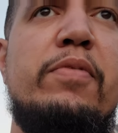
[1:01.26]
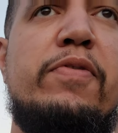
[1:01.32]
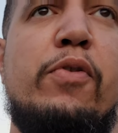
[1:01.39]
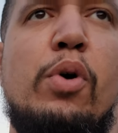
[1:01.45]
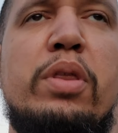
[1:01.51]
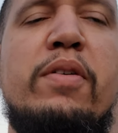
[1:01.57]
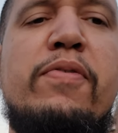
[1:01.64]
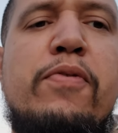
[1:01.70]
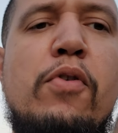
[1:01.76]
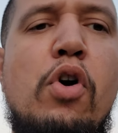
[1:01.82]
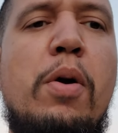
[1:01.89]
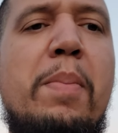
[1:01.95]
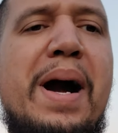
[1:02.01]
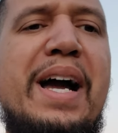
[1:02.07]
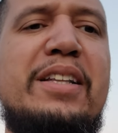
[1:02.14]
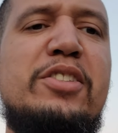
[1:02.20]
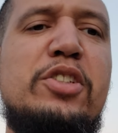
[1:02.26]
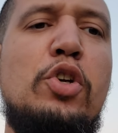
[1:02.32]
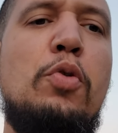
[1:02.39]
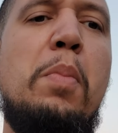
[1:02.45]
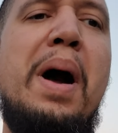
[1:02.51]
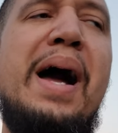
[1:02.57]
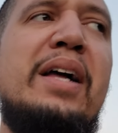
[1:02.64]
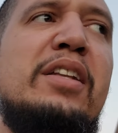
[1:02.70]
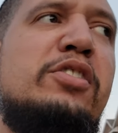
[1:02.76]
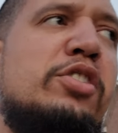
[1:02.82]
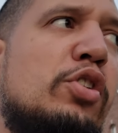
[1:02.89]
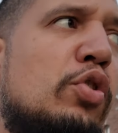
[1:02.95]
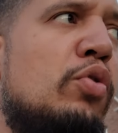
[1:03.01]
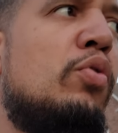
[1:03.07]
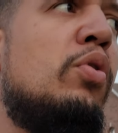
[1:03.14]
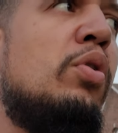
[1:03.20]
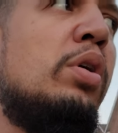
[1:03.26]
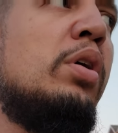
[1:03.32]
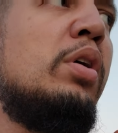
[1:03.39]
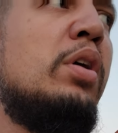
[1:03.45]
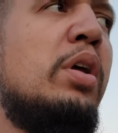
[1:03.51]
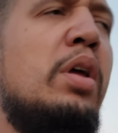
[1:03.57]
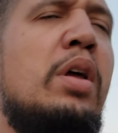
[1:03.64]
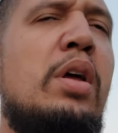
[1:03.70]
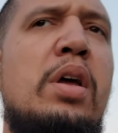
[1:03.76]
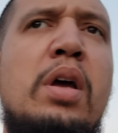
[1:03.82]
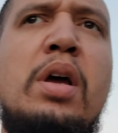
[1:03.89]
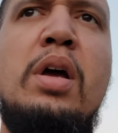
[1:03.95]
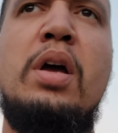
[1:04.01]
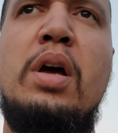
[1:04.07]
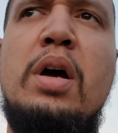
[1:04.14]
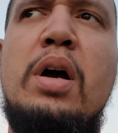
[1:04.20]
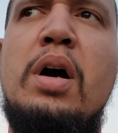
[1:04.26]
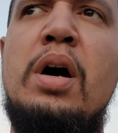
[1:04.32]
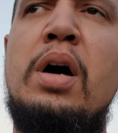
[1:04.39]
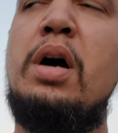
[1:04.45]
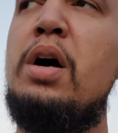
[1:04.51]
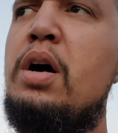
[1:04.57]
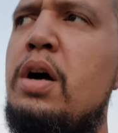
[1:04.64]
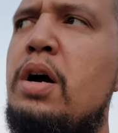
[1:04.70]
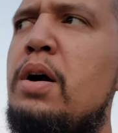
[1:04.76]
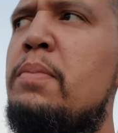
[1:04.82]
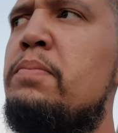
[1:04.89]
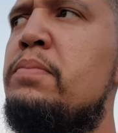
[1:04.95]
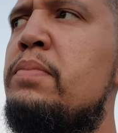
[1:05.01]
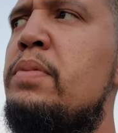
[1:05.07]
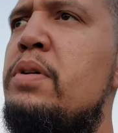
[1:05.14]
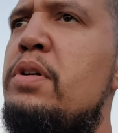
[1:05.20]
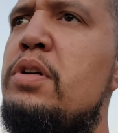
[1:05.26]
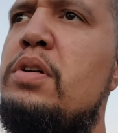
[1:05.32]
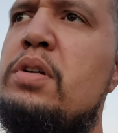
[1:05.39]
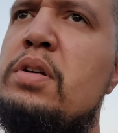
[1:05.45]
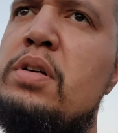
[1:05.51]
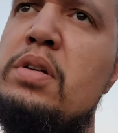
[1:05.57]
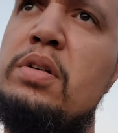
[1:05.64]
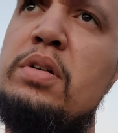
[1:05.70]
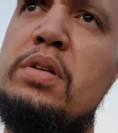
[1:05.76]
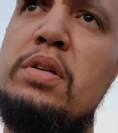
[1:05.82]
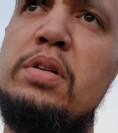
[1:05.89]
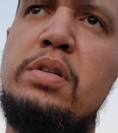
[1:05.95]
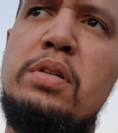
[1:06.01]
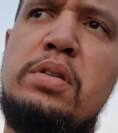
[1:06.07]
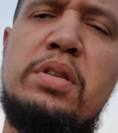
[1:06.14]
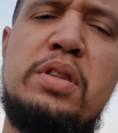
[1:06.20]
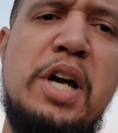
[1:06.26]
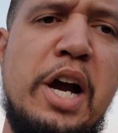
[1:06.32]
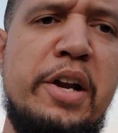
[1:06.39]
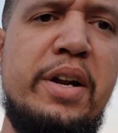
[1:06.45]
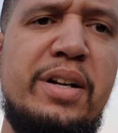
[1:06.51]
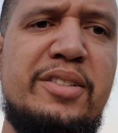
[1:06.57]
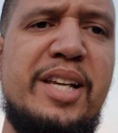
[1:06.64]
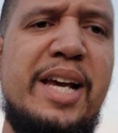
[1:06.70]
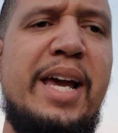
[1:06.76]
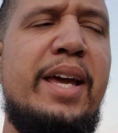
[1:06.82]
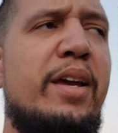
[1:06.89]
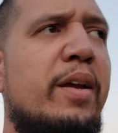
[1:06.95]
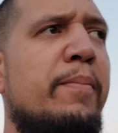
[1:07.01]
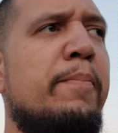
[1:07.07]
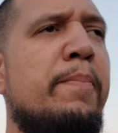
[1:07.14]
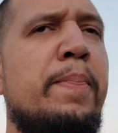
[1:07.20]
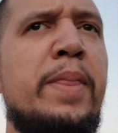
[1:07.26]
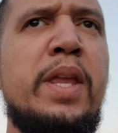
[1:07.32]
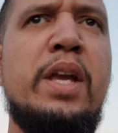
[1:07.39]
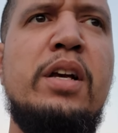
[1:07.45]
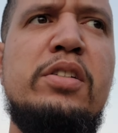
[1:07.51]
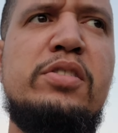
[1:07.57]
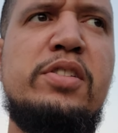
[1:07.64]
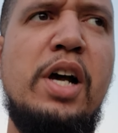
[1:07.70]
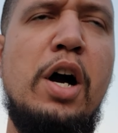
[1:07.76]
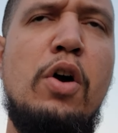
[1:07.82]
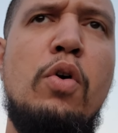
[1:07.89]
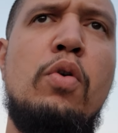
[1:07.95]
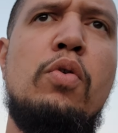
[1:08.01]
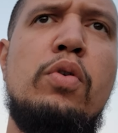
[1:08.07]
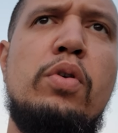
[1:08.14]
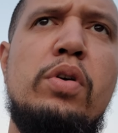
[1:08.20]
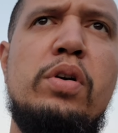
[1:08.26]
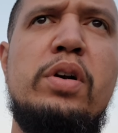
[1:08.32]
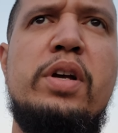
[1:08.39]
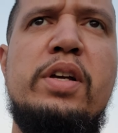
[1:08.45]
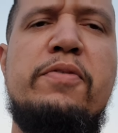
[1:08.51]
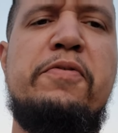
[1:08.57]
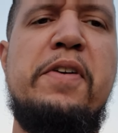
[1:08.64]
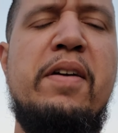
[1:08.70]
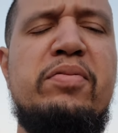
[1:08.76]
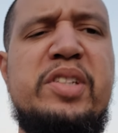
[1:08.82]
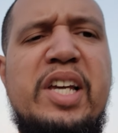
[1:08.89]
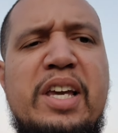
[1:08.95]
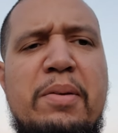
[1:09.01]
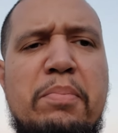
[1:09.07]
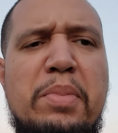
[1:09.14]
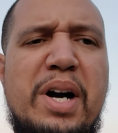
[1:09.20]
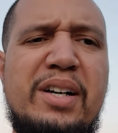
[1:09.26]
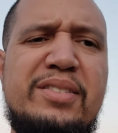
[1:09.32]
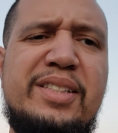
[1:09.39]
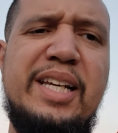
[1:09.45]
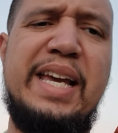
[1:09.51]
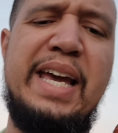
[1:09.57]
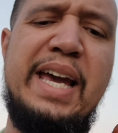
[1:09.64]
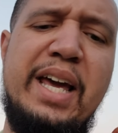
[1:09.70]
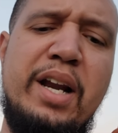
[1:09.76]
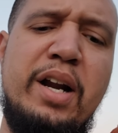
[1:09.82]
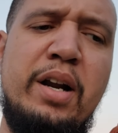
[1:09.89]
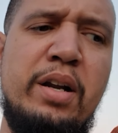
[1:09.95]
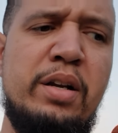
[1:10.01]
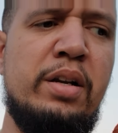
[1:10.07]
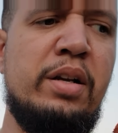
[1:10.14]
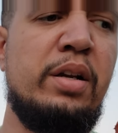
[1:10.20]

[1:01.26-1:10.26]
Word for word: for the 4x2x2. Um, Thunder Tank. So, 15 bucks to enter.